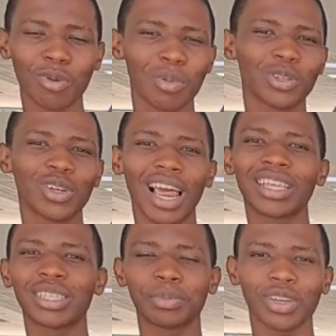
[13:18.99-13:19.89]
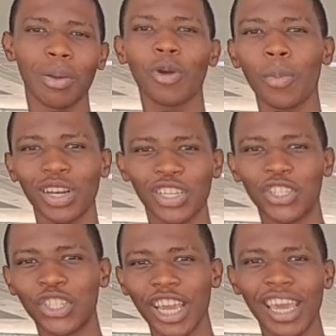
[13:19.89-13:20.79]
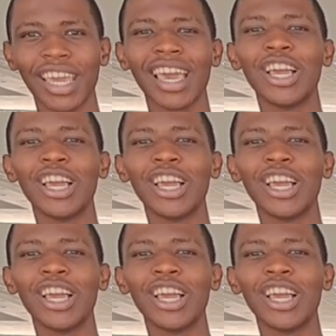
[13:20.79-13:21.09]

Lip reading: Remember to like, subscribe, comment, and share.